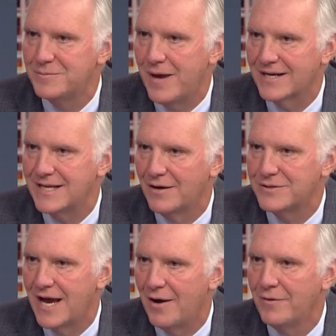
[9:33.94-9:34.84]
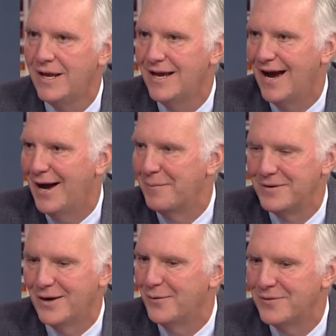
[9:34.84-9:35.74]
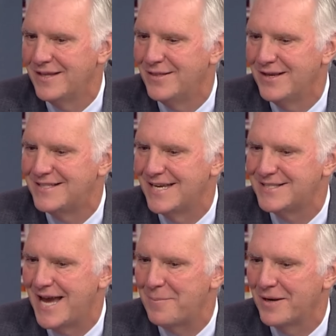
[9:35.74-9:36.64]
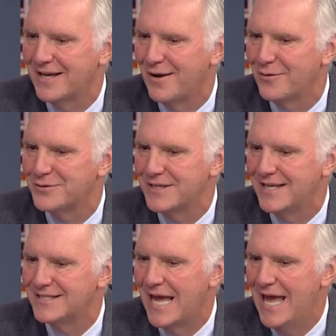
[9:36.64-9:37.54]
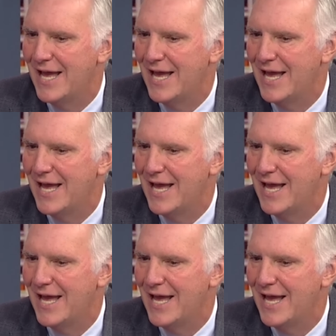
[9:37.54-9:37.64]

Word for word: back downtown. Um, you know, the, the, it's, it's happening in other cities.